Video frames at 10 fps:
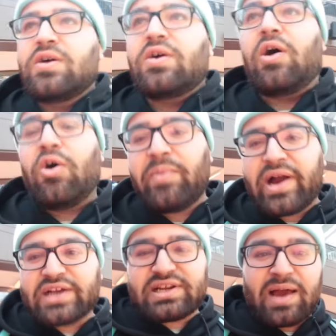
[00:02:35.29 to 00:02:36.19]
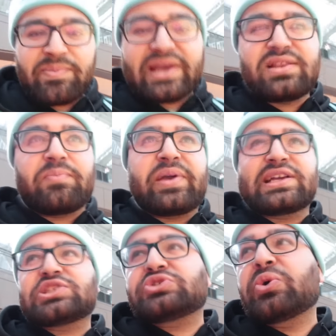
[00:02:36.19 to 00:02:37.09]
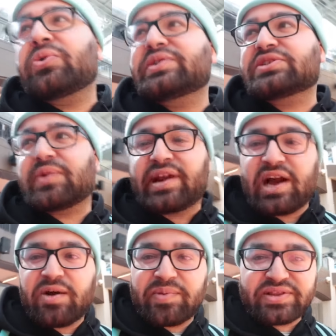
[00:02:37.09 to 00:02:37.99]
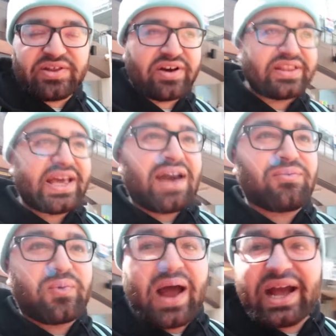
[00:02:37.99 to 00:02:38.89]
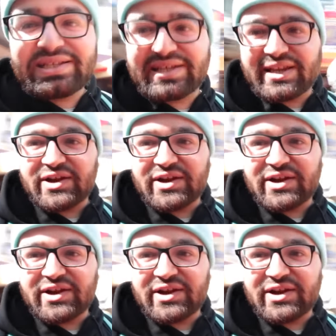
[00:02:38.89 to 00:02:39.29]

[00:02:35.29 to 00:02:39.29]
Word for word: like the oh my gosh, I'm being the biggest tourist right now, but look, they have rides in